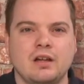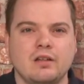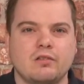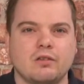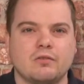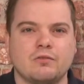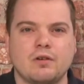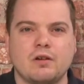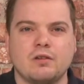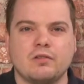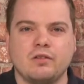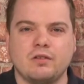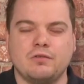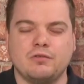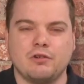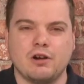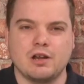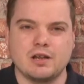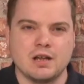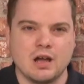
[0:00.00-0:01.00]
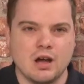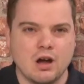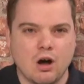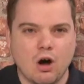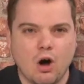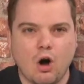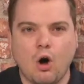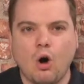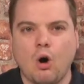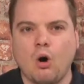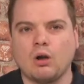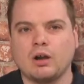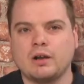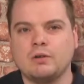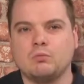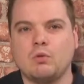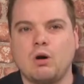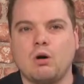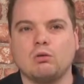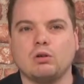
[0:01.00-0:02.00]
to 33, all
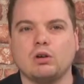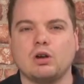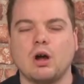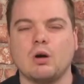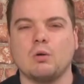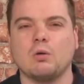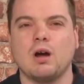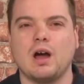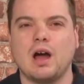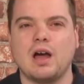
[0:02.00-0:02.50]
in one go.